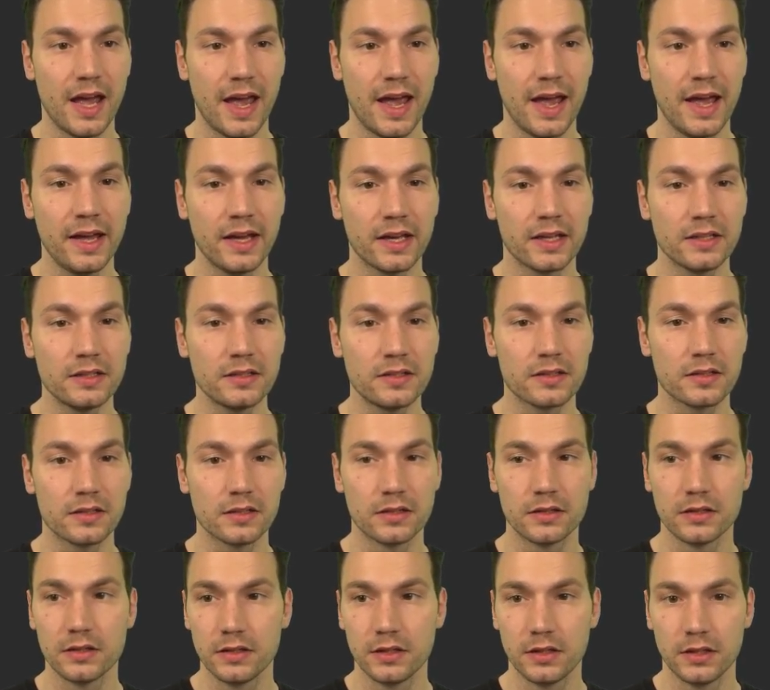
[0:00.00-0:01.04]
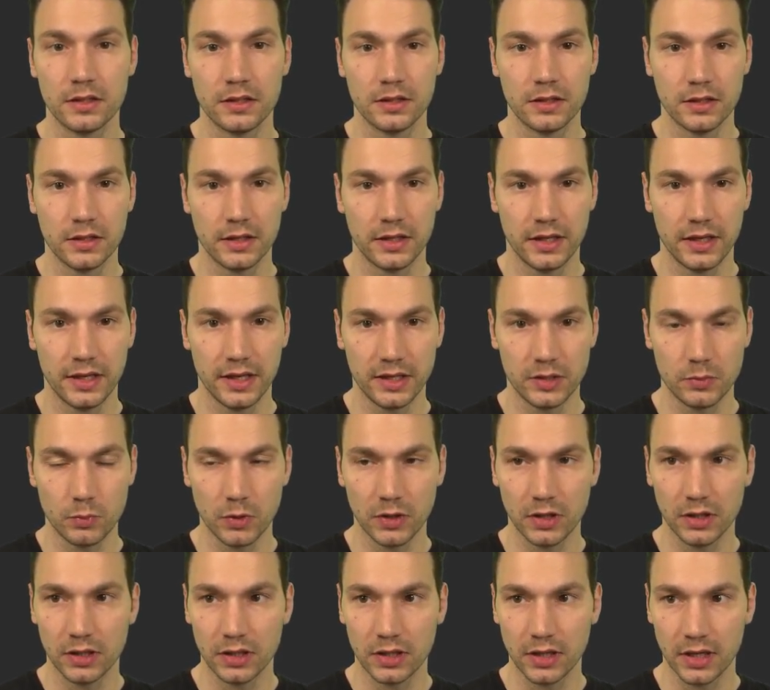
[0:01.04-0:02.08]
and it
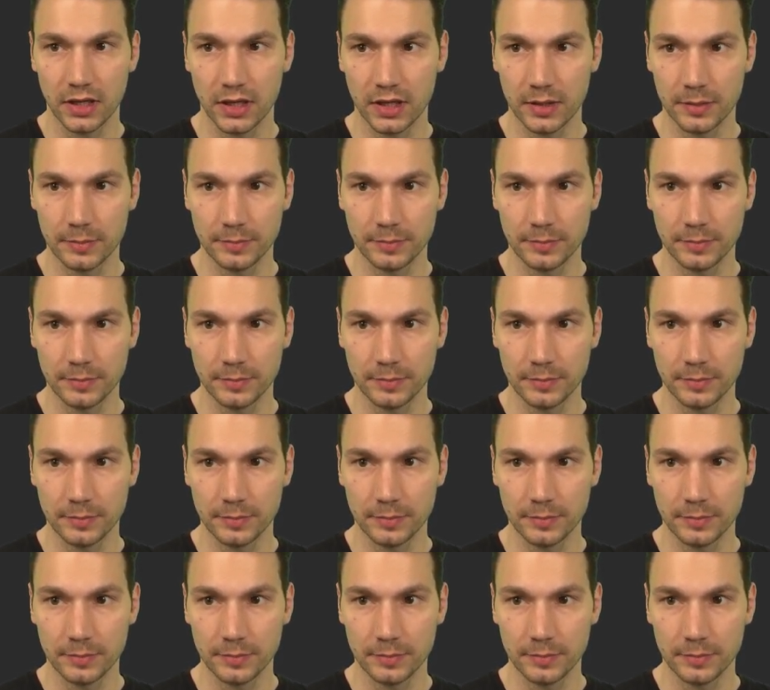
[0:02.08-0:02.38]
will